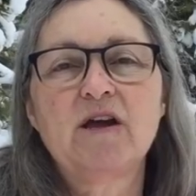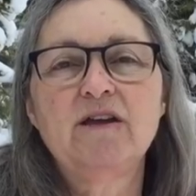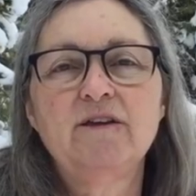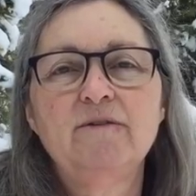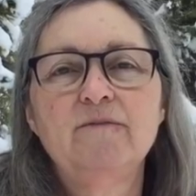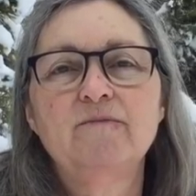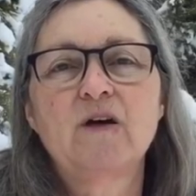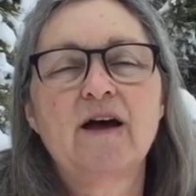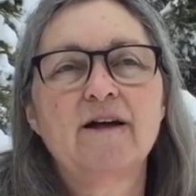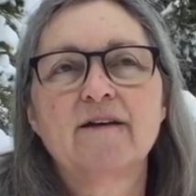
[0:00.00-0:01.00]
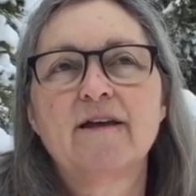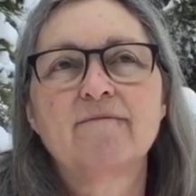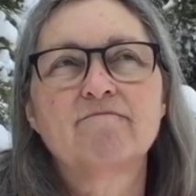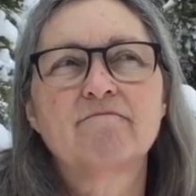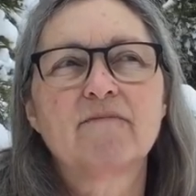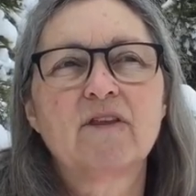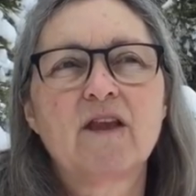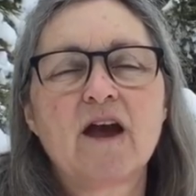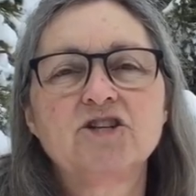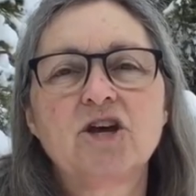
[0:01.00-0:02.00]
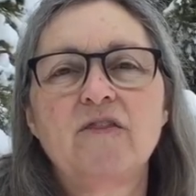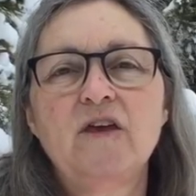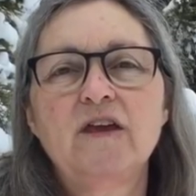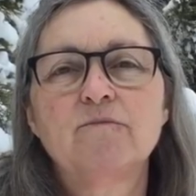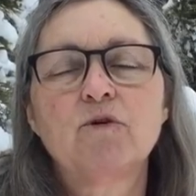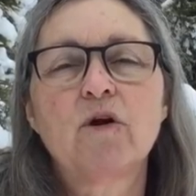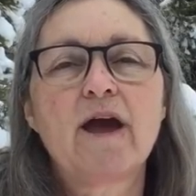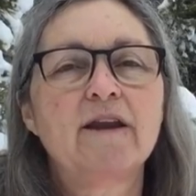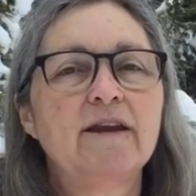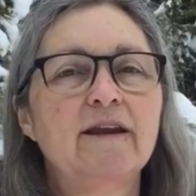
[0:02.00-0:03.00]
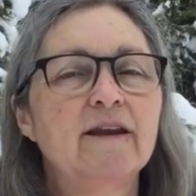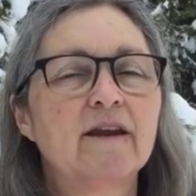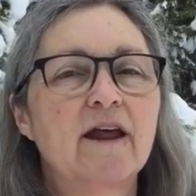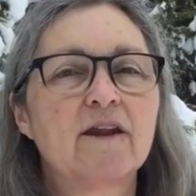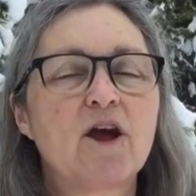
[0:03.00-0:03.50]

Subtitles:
I think it broke out in it a